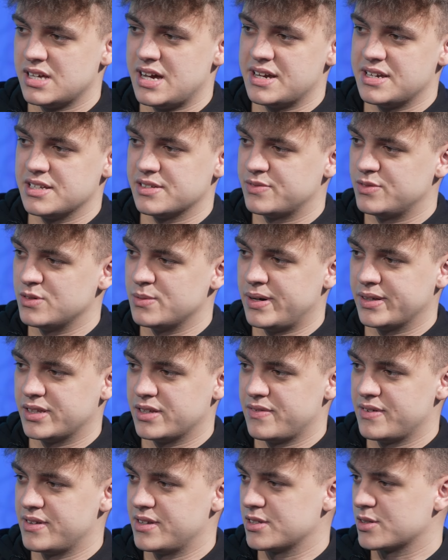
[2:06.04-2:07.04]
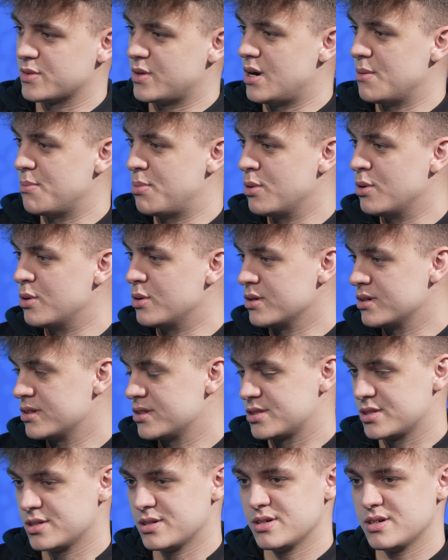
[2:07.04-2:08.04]
line, his fullback defending is quite poor.
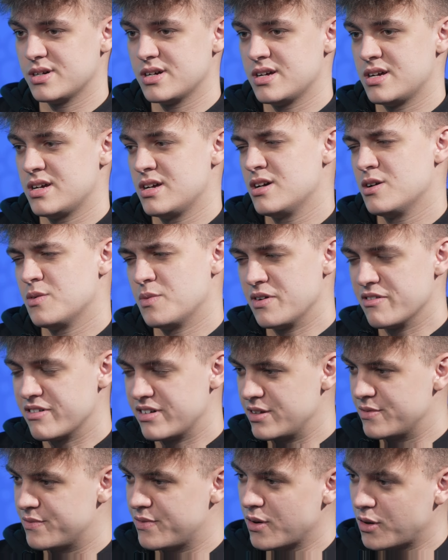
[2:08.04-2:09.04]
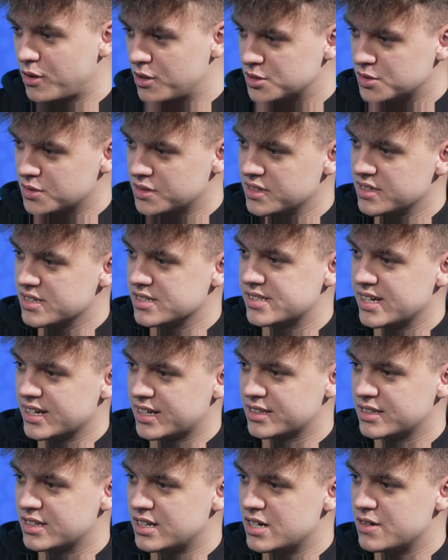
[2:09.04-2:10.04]
So we really focused on it the
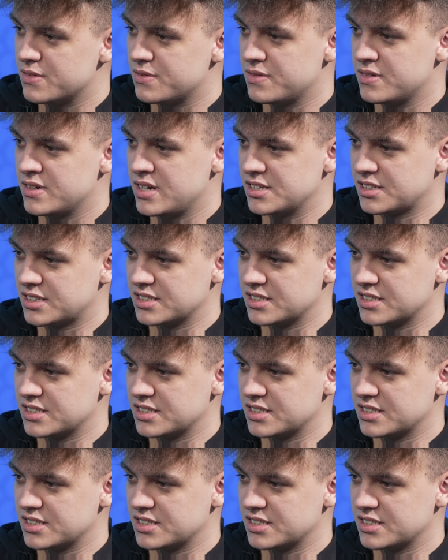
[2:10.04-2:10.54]
second half. As